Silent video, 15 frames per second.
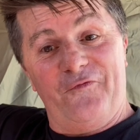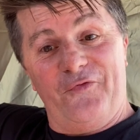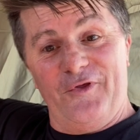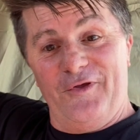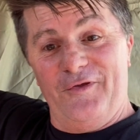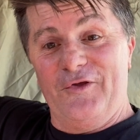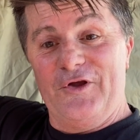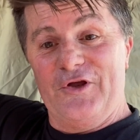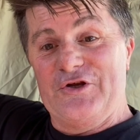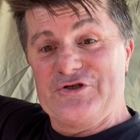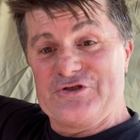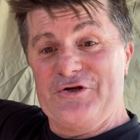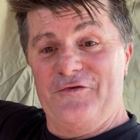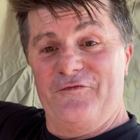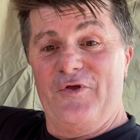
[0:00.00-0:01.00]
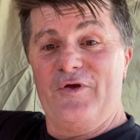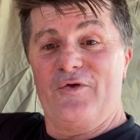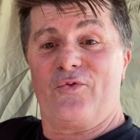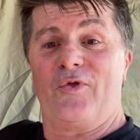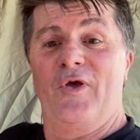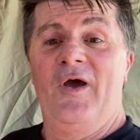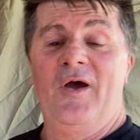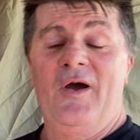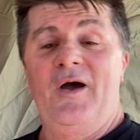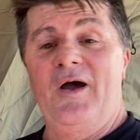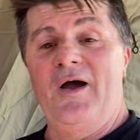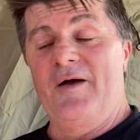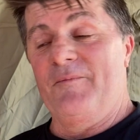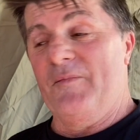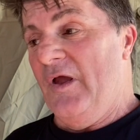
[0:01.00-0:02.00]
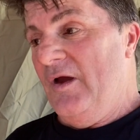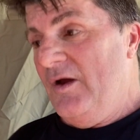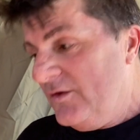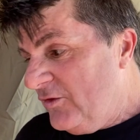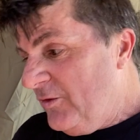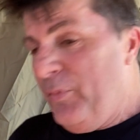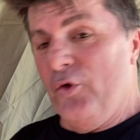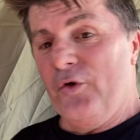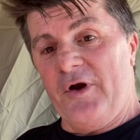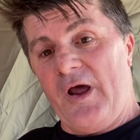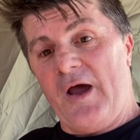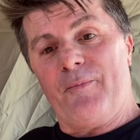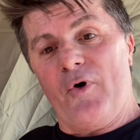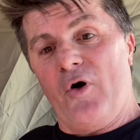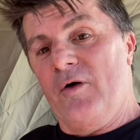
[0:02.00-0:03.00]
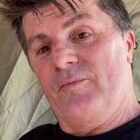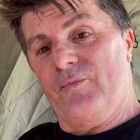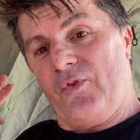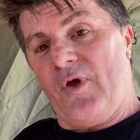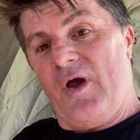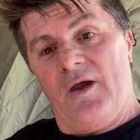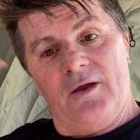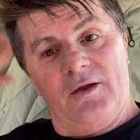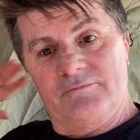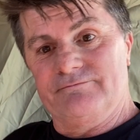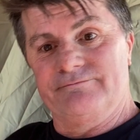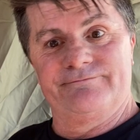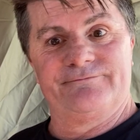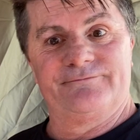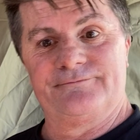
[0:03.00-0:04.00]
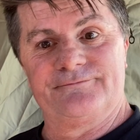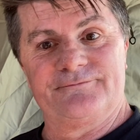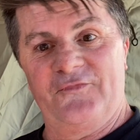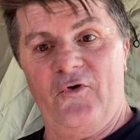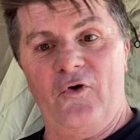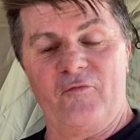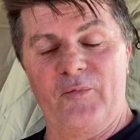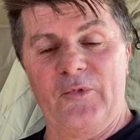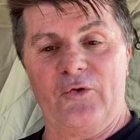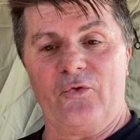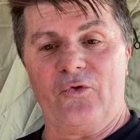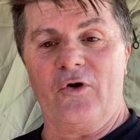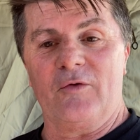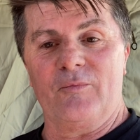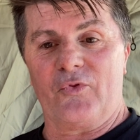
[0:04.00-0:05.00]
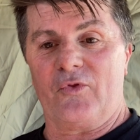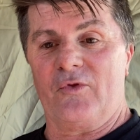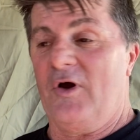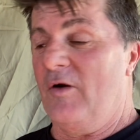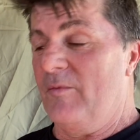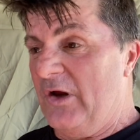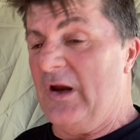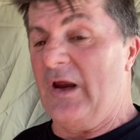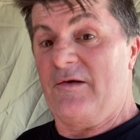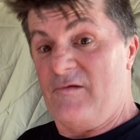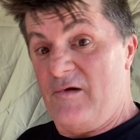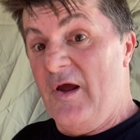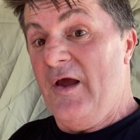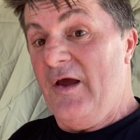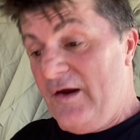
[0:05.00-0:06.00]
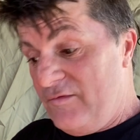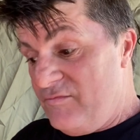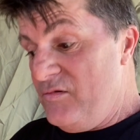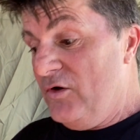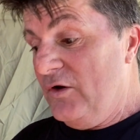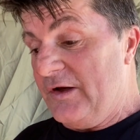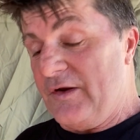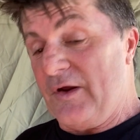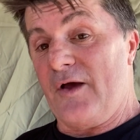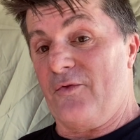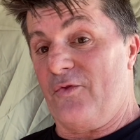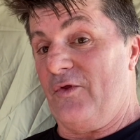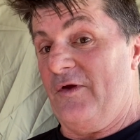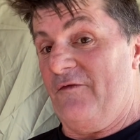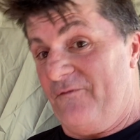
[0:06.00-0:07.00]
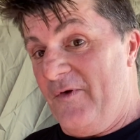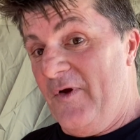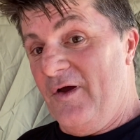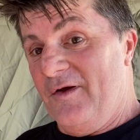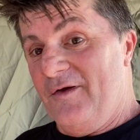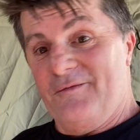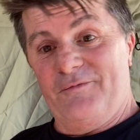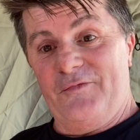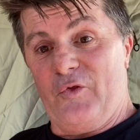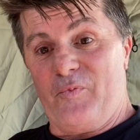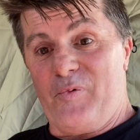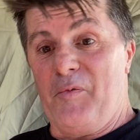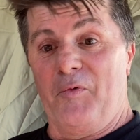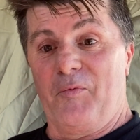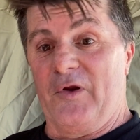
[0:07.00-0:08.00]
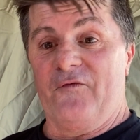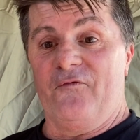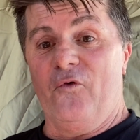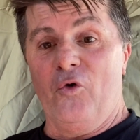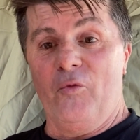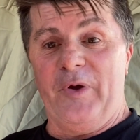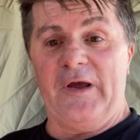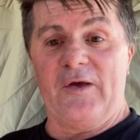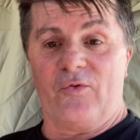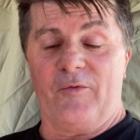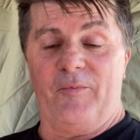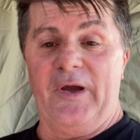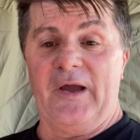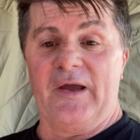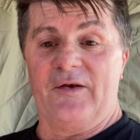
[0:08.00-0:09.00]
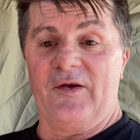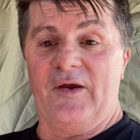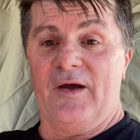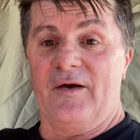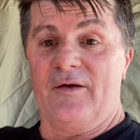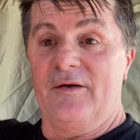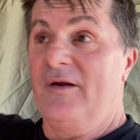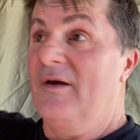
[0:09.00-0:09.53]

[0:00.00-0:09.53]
the addition of this. To put it up, I'm saying 5 minutes tops. I mean, it really does. If there's probably 4 pegs to peg it down,